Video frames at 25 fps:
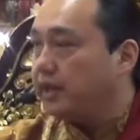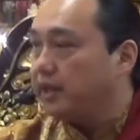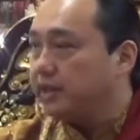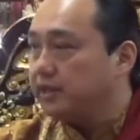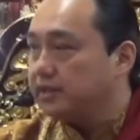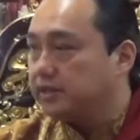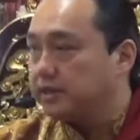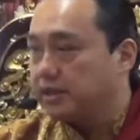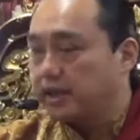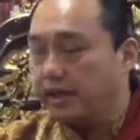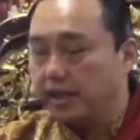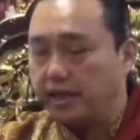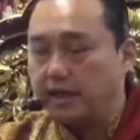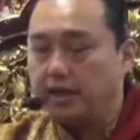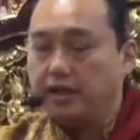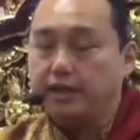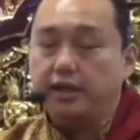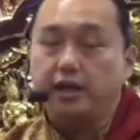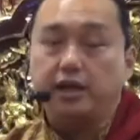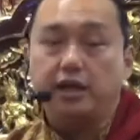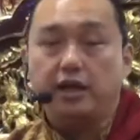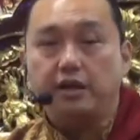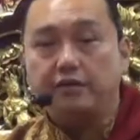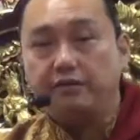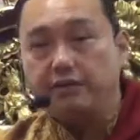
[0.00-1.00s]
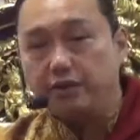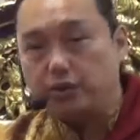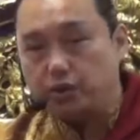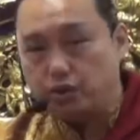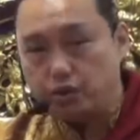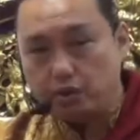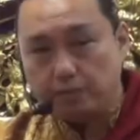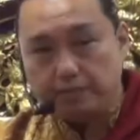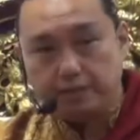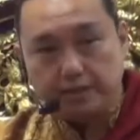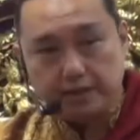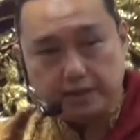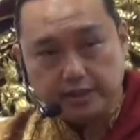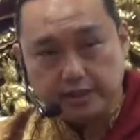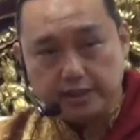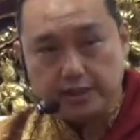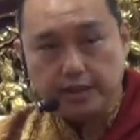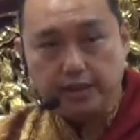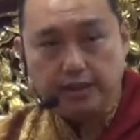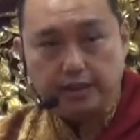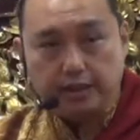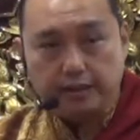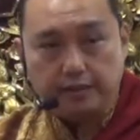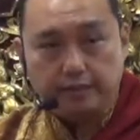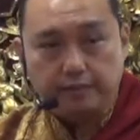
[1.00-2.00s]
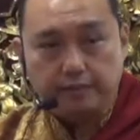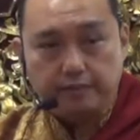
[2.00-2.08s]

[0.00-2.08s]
is like an individual person.